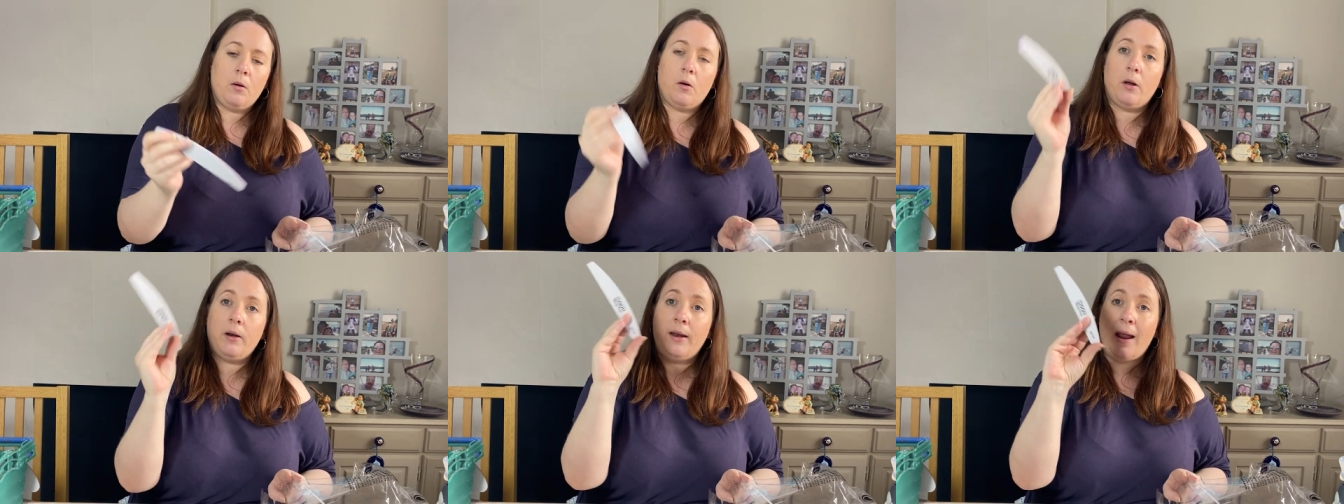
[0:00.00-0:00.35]

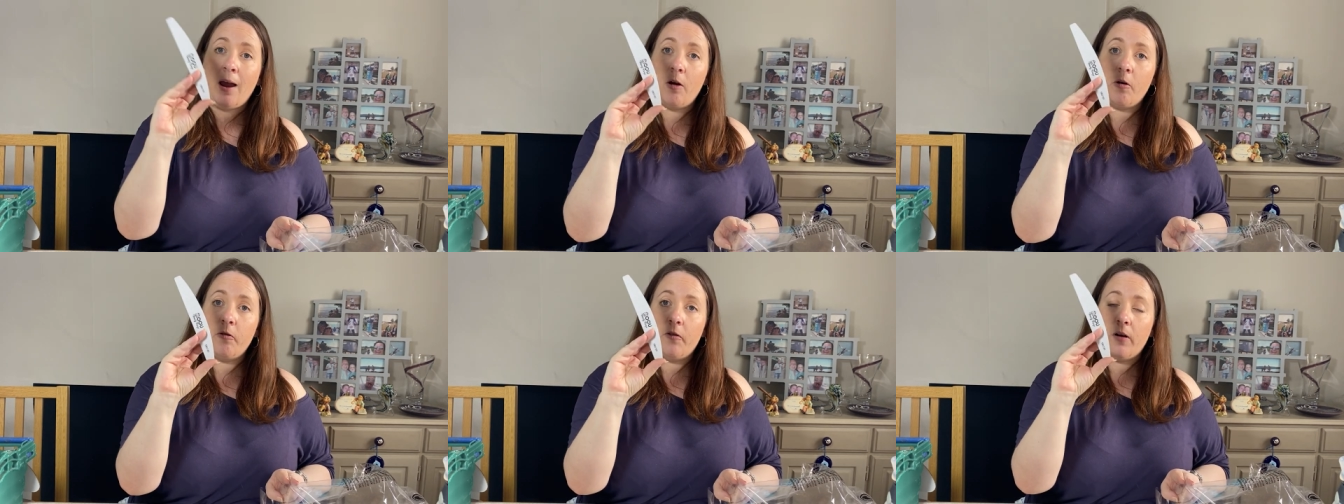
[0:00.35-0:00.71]
got
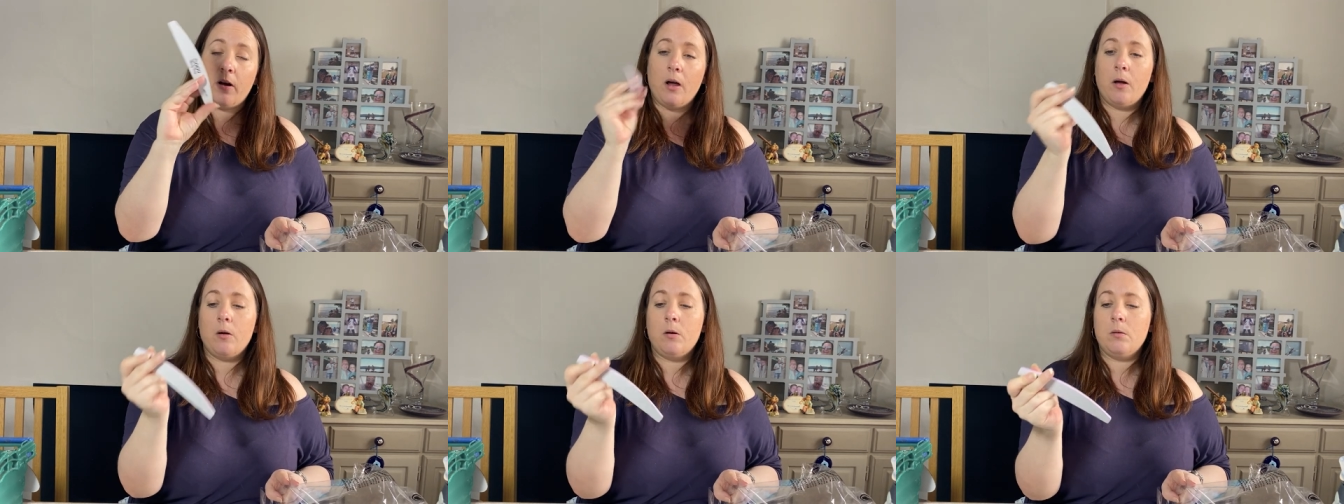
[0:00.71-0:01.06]
Nail
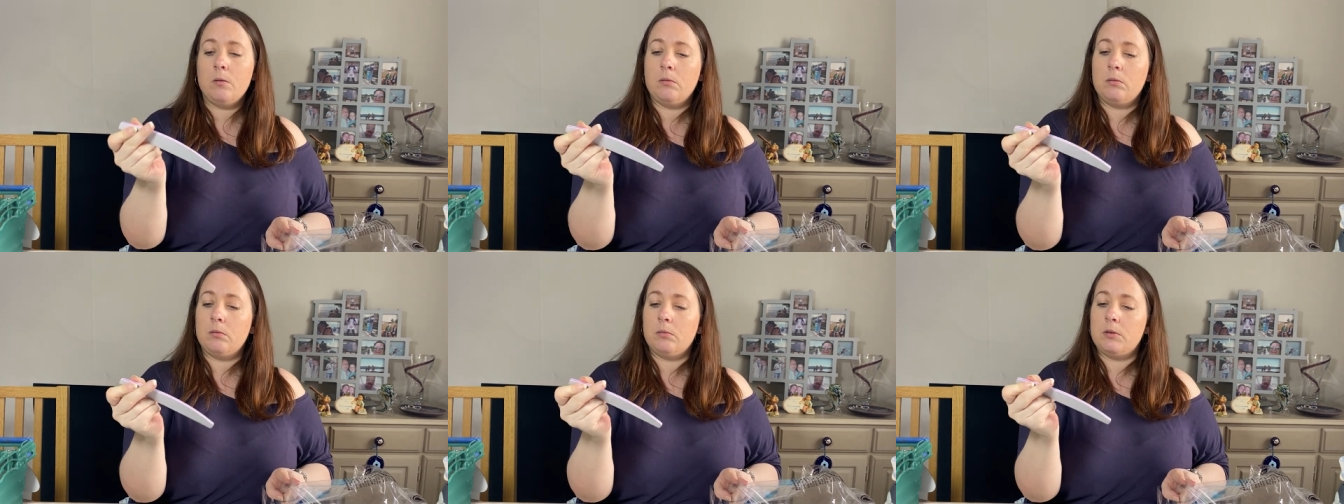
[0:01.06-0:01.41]

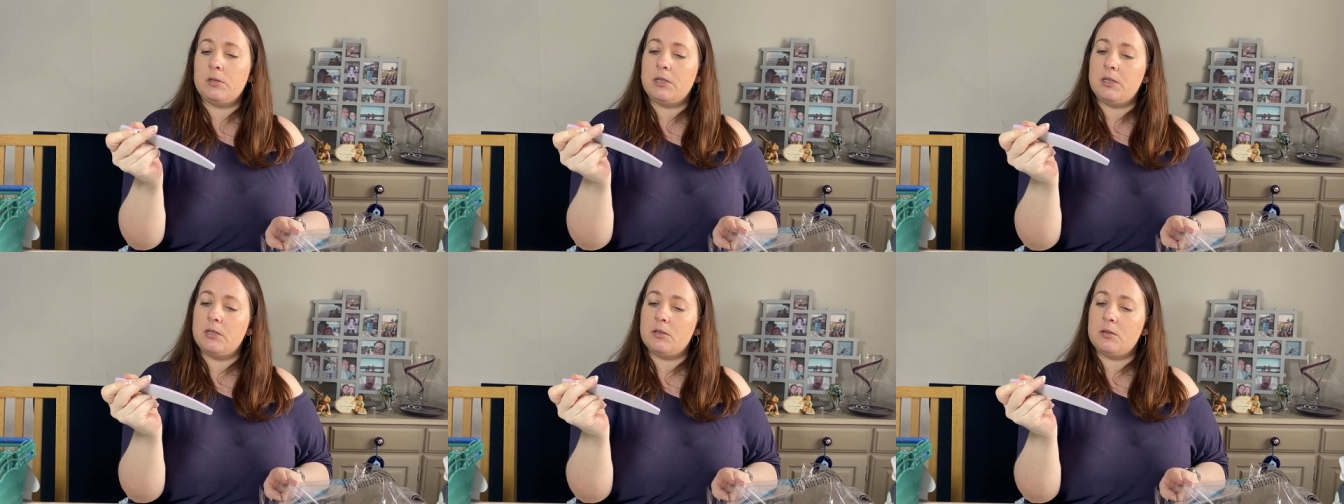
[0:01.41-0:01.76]
File,
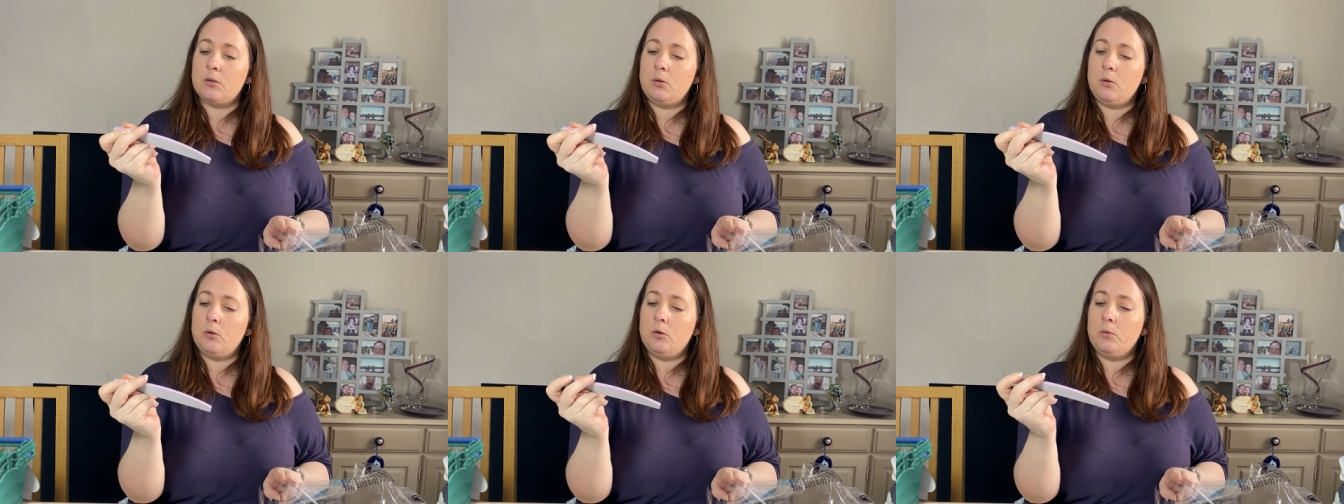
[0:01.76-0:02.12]
which is
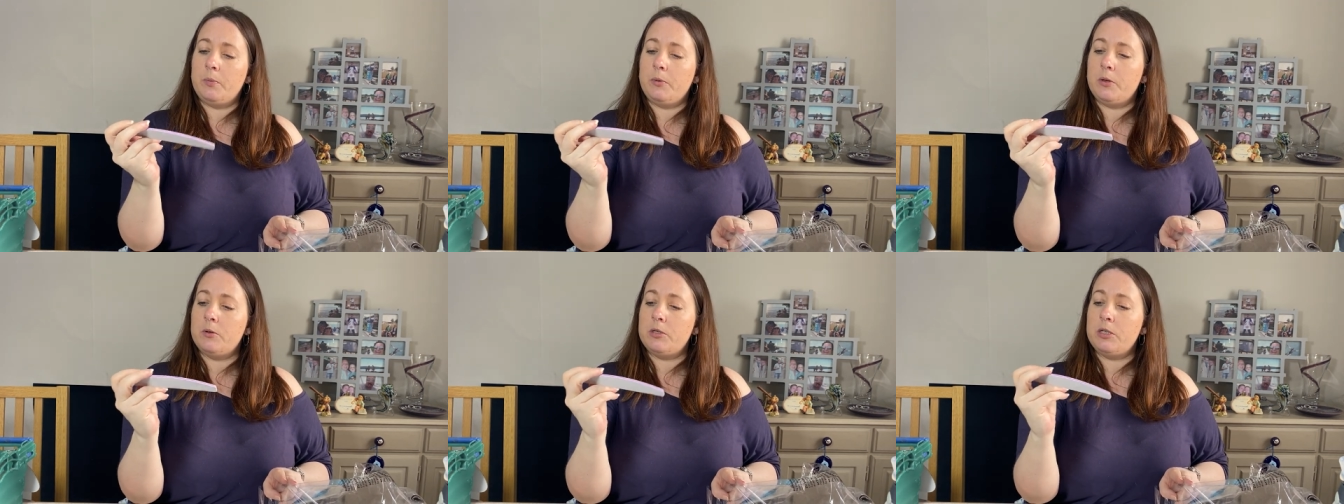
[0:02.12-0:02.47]
Ooh
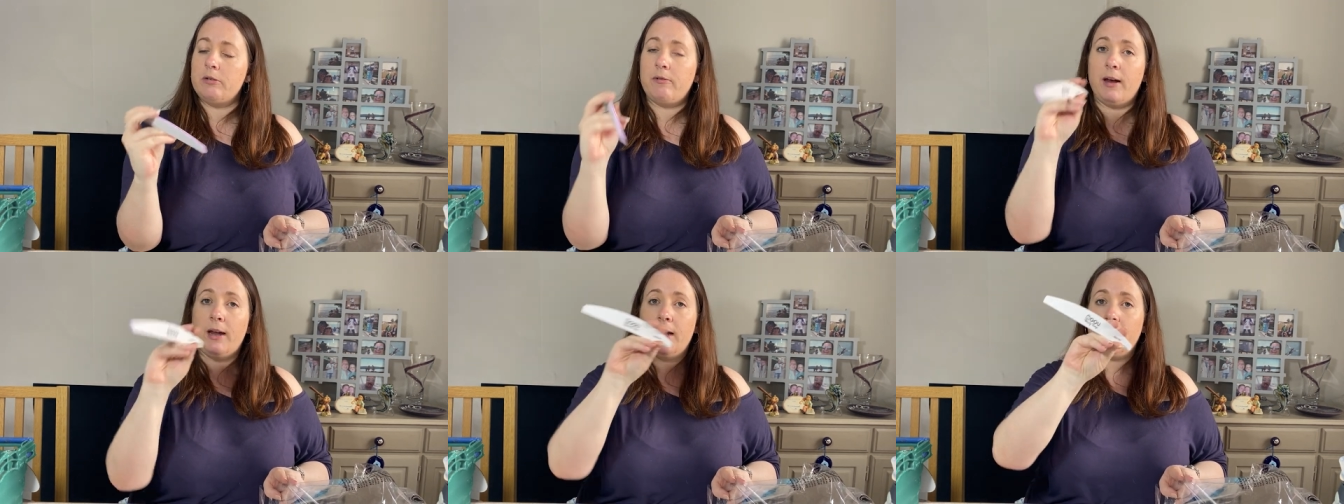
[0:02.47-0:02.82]
Beauty
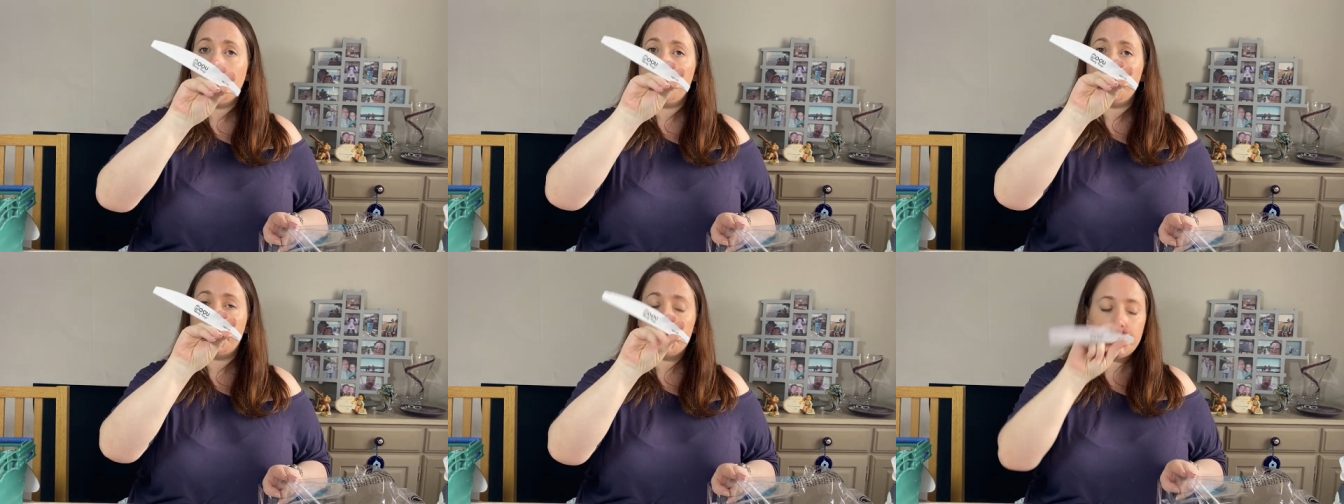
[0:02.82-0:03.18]

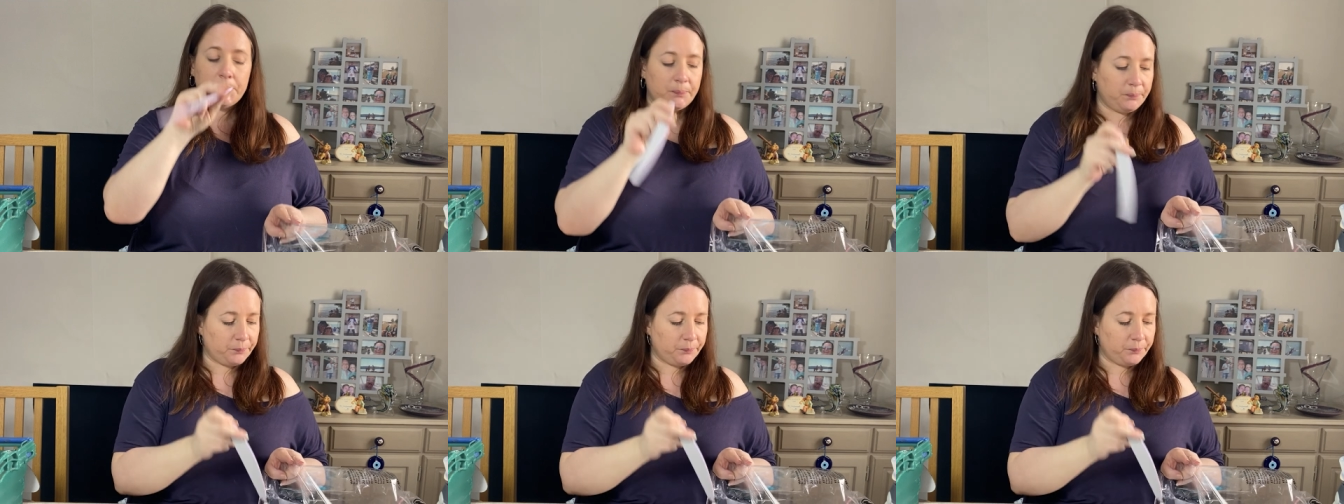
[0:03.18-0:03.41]
Range.